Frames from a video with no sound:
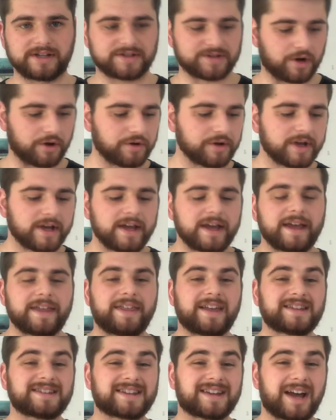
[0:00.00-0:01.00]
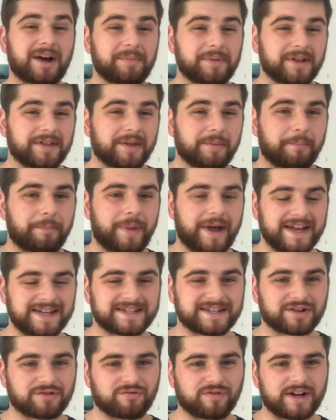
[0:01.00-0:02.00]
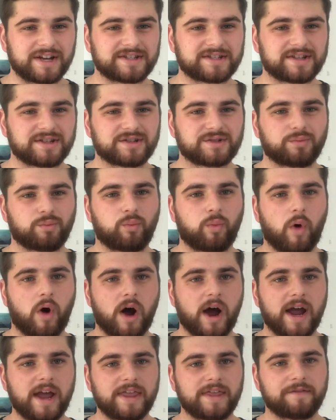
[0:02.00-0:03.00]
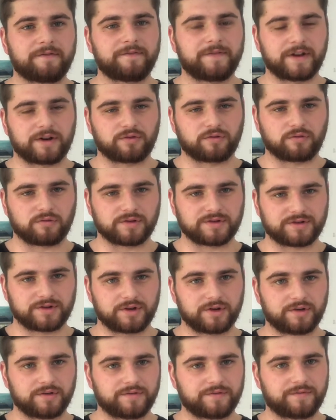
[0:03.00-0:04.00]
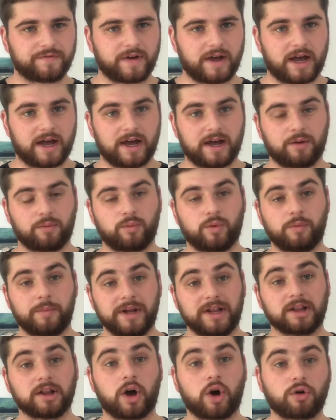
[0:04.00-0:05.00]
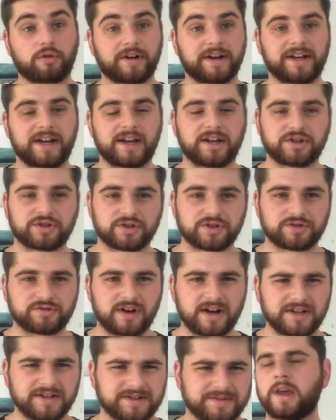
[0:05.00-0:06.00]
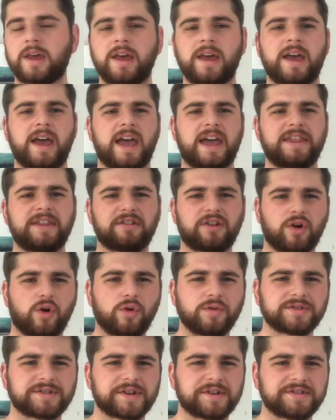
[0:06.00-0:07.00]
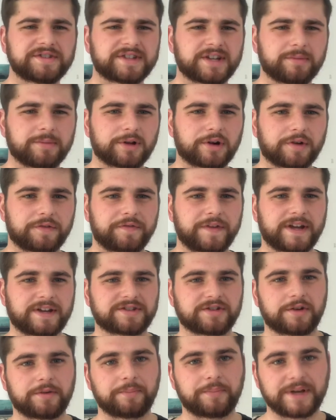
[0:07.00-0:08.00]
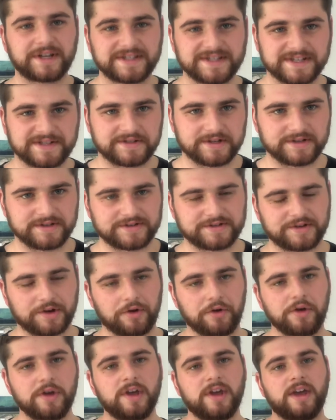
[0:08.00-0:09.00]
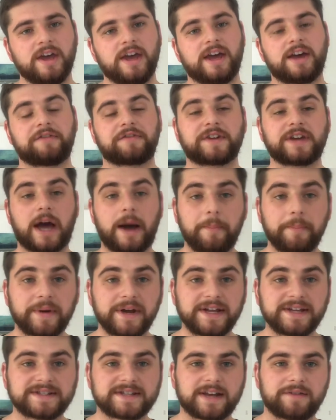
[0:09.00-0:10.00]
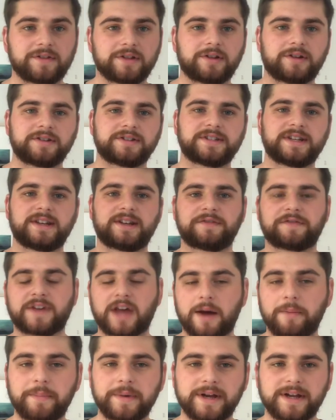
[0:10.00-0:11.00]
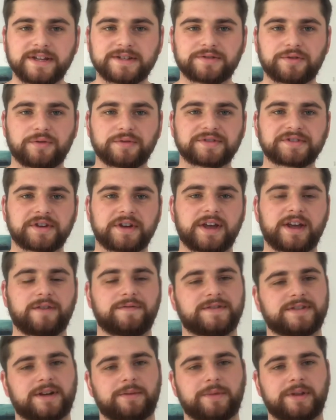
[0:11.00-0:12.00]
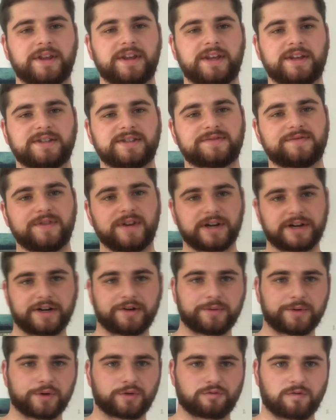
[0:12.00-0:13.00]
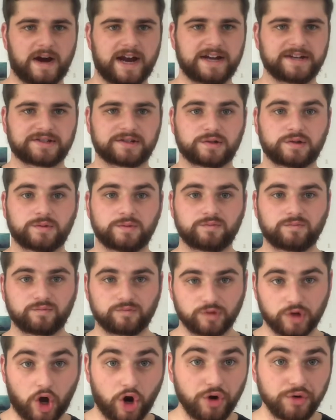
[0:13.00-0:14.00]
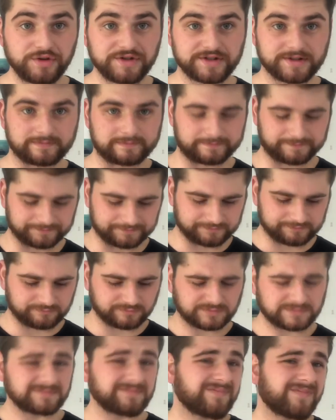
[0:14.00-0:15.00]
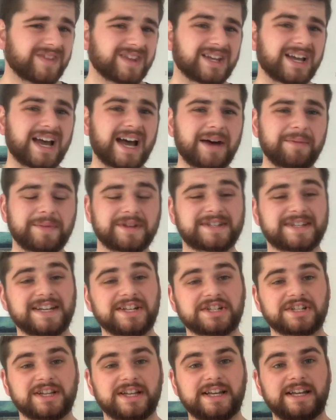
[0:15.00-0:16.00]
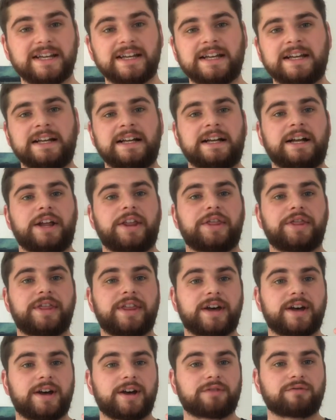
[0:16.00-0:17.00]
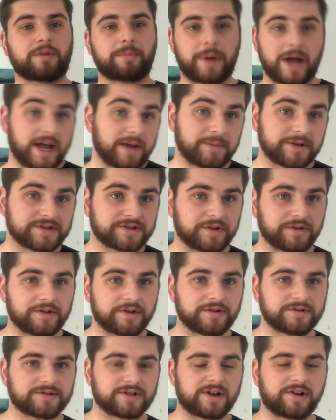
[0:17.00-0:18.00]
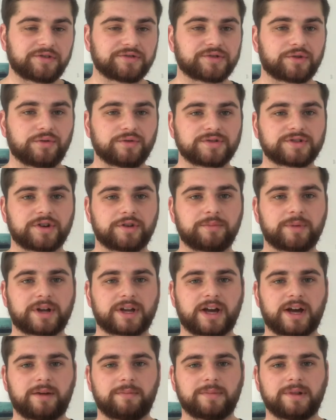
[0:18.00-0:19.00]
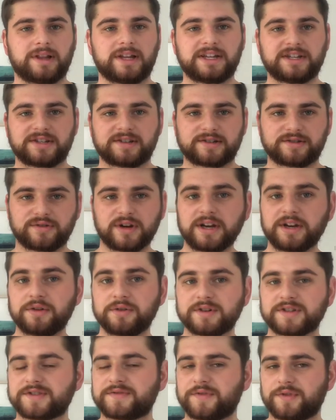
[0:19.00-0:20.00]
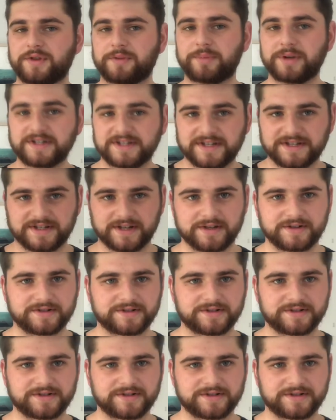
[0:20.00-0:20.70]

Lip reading: So that's a couple of the basic reasons why the Federal Reserve will be lowering interest rates. And there are also similar effects on businesses. So if companies have a lot of debt, if companies also have some of these variable rate loans, essentially the repayments on those loans also become less strenuous for the businesses.